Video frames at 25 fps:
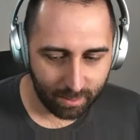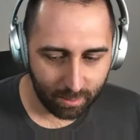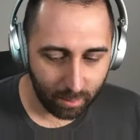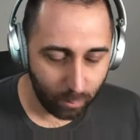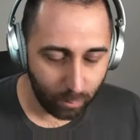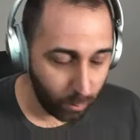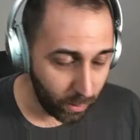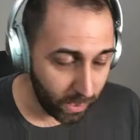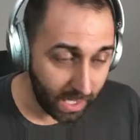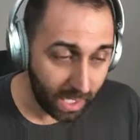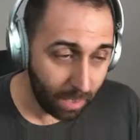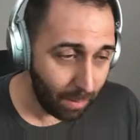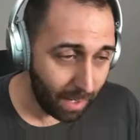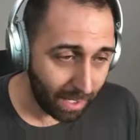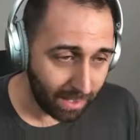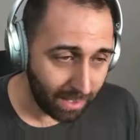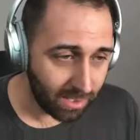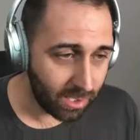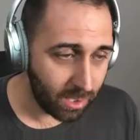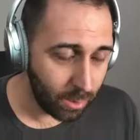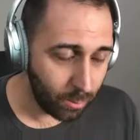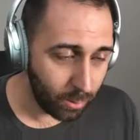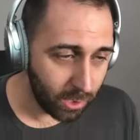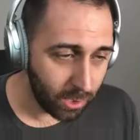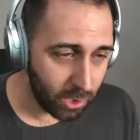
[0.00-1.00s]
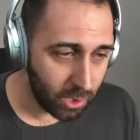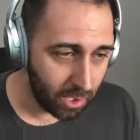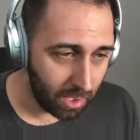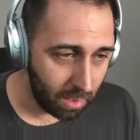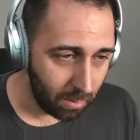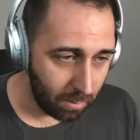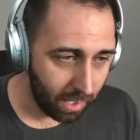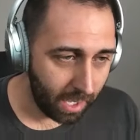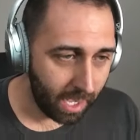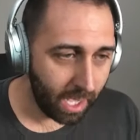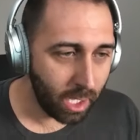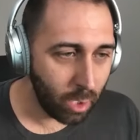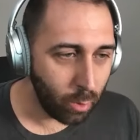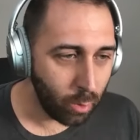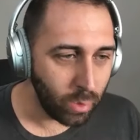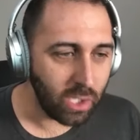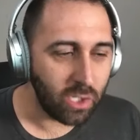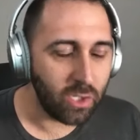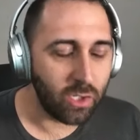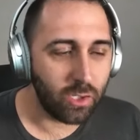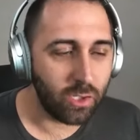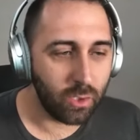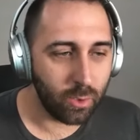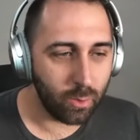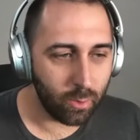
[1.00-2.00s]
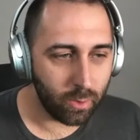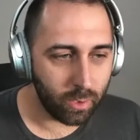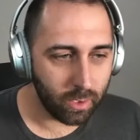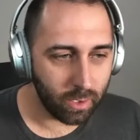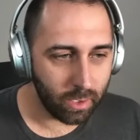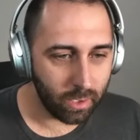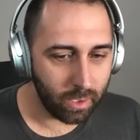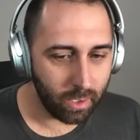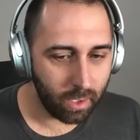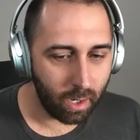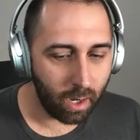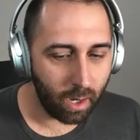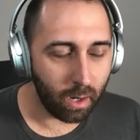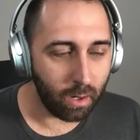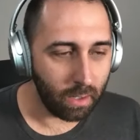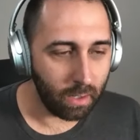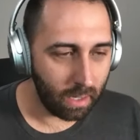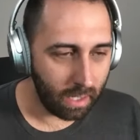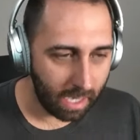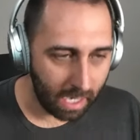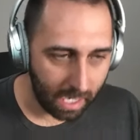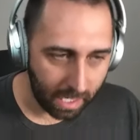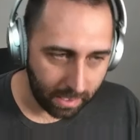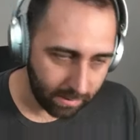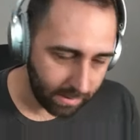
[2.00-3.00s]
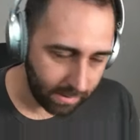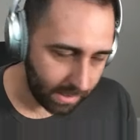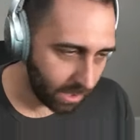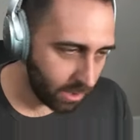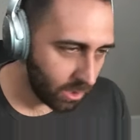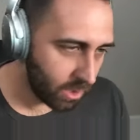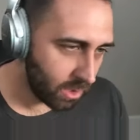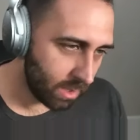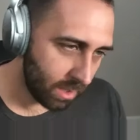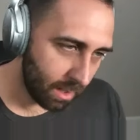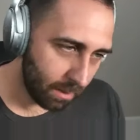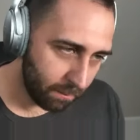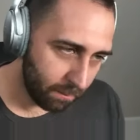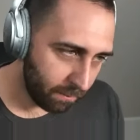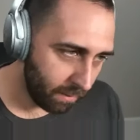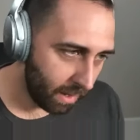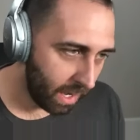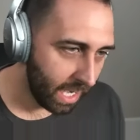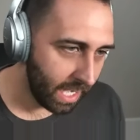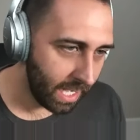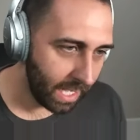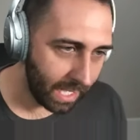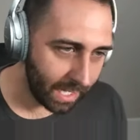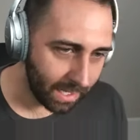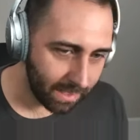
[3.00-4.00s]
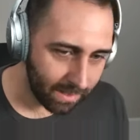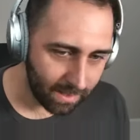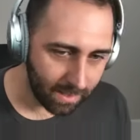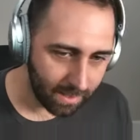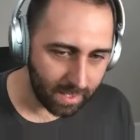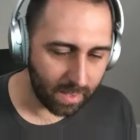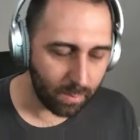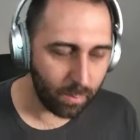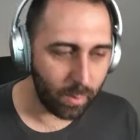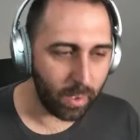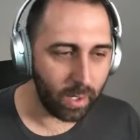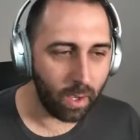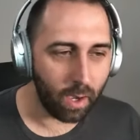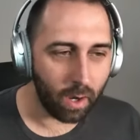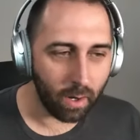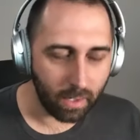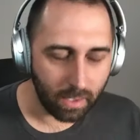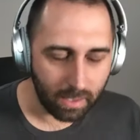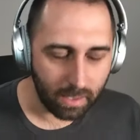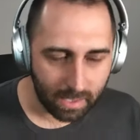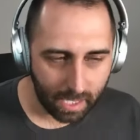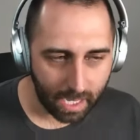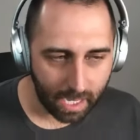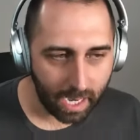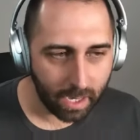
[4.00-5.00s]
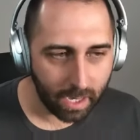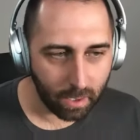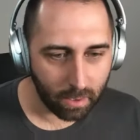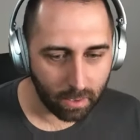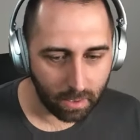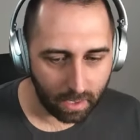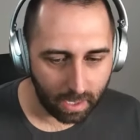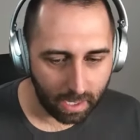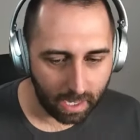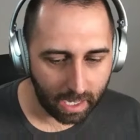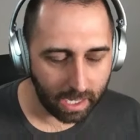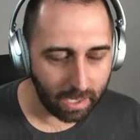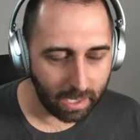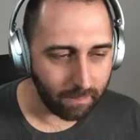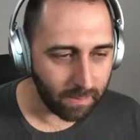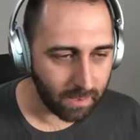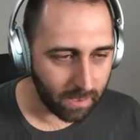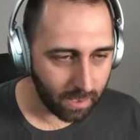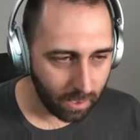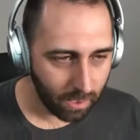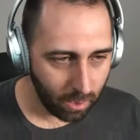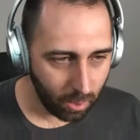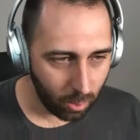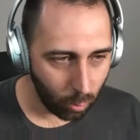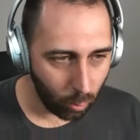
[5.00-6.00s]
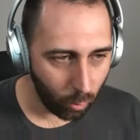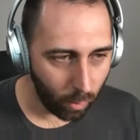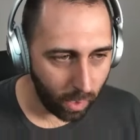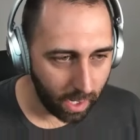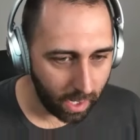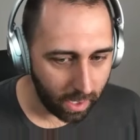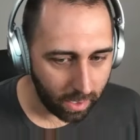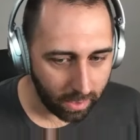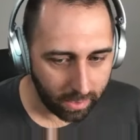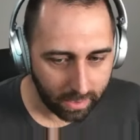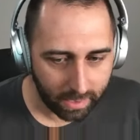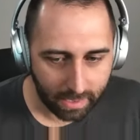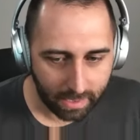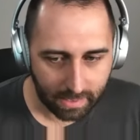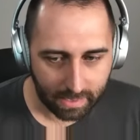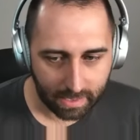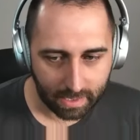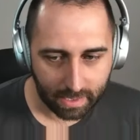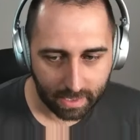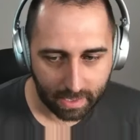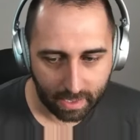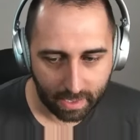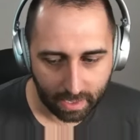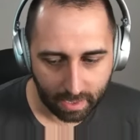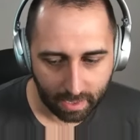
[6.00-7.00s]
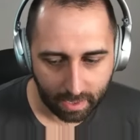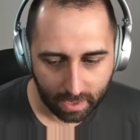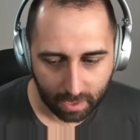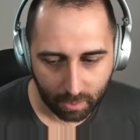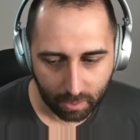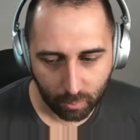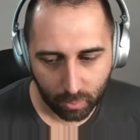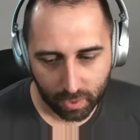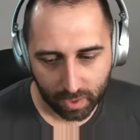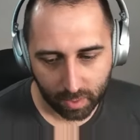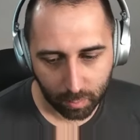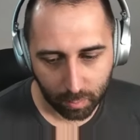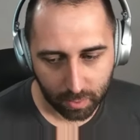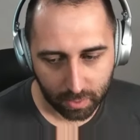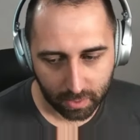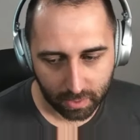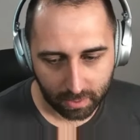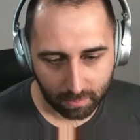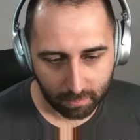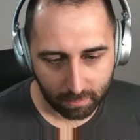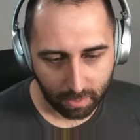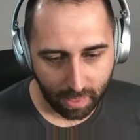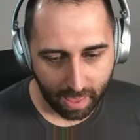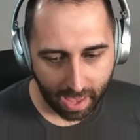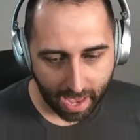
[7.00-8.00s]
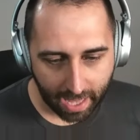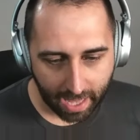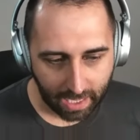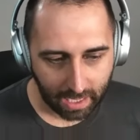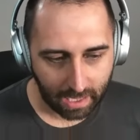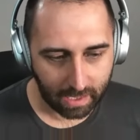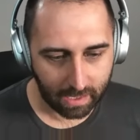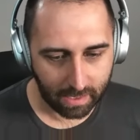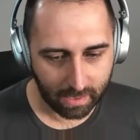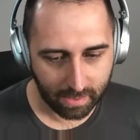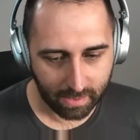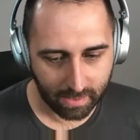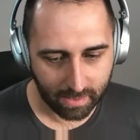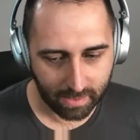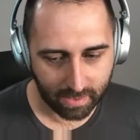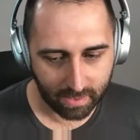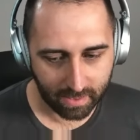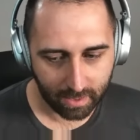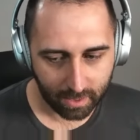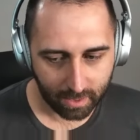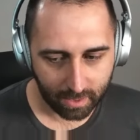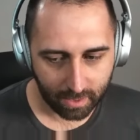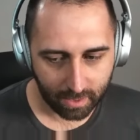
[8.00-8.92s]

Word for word: really about stewardship. How do we steward our lives, not just our finances, but our entire lives well? Because I really believe that is